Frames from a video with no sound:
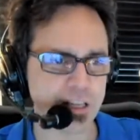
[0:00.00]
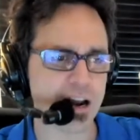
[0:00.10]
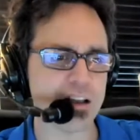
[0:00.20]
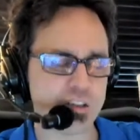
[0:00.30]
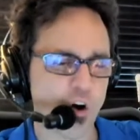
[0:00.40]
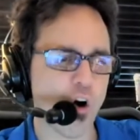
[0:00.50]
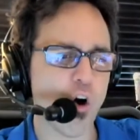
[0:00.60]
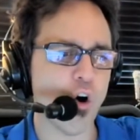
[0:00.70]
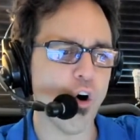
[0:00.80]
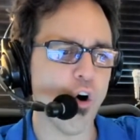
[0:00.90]
in and I saw a
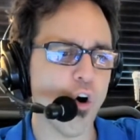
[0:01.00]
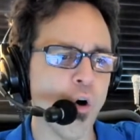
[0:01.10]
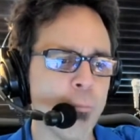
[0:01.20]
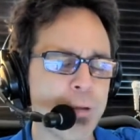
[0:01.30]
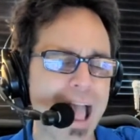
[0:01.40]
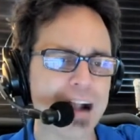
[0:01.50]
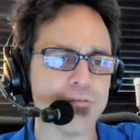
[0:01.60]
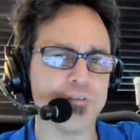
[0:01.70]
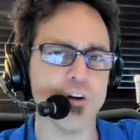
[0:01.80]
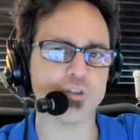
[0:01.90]
whole pack of
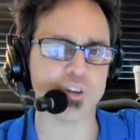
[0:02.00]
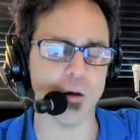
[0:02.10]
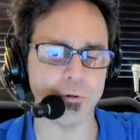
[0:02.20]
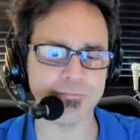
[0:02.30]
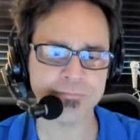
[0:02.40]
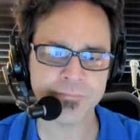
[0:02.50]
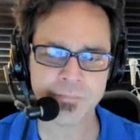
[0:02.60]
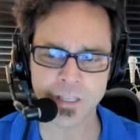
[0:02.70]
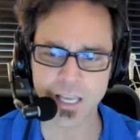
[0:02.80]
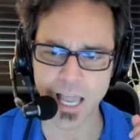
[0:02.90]
folks coming.
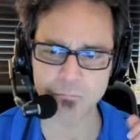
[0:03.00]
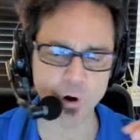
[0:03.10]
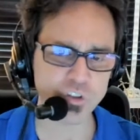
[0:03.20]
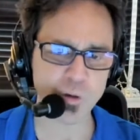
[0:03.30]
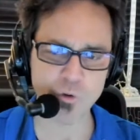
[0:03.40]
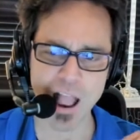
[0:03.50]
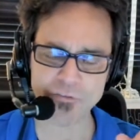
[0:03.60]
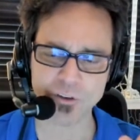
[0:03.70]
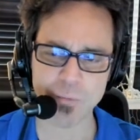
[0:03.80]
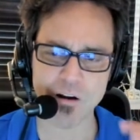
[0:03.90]
And most of them were
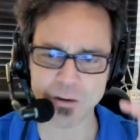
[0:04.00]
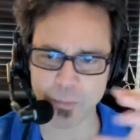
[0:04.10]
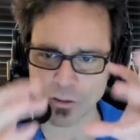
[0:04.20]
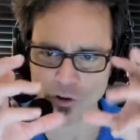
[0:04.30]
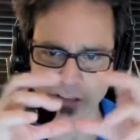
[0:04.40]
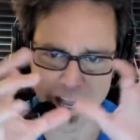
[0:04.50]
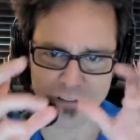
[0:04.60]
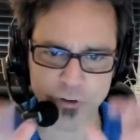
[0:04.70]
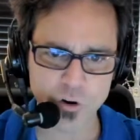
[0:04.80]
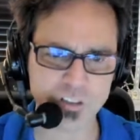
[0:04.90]
African American. I looked down, I
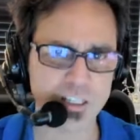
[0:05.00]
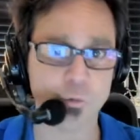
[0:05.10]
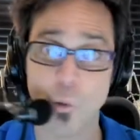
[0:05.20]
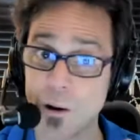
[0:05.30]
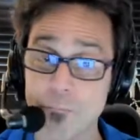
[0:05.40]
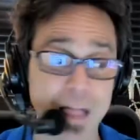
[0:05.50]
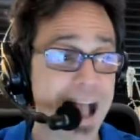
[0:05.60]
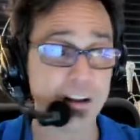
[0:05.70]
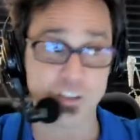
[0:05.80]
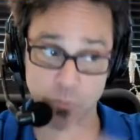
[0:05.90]
focused in, they're wearing
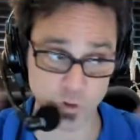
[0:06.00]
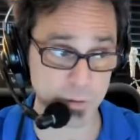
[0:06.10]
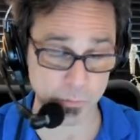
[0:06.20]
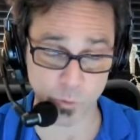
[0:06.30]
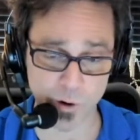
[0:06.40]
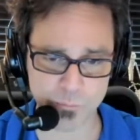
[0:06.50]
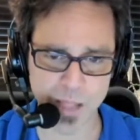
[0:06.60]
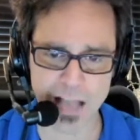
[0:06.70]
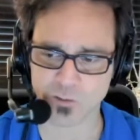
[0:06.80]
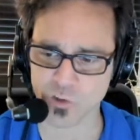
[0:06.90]
black because most people are wearing
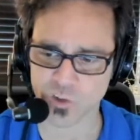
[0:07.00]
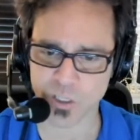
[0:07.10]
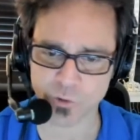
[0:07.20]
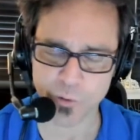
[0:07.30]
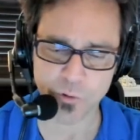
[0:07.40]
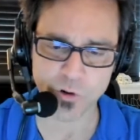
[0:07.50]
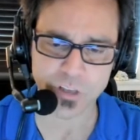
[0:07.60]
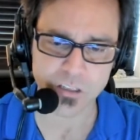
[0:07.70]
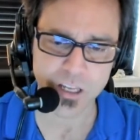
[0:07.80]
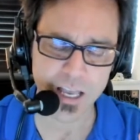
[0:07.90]
black through the city when they're
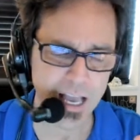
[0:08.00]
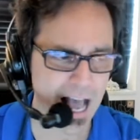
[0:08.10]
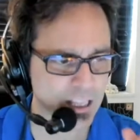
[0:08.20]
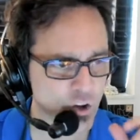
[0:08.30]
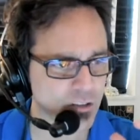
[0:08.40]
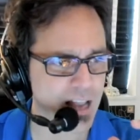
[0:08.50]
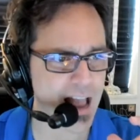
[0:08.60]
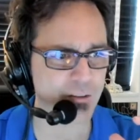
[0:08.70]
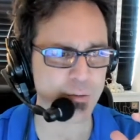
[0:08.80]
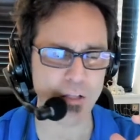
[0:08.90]
protesting. I looked
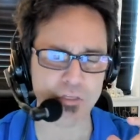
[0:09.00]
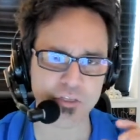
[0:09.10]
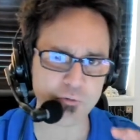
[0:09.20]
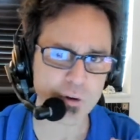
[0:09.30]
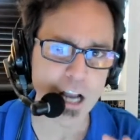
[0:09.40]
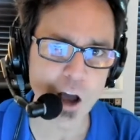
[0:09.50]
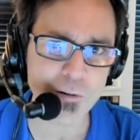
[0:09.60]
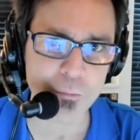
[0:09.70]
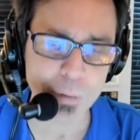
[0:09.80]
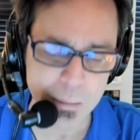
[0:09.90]
down, it was about
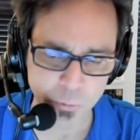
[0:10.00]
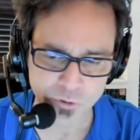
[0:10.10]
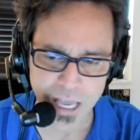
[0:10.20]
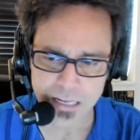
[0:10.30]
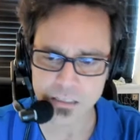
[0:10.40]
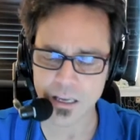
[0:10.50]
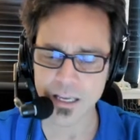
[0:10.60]
300 people, Dennis,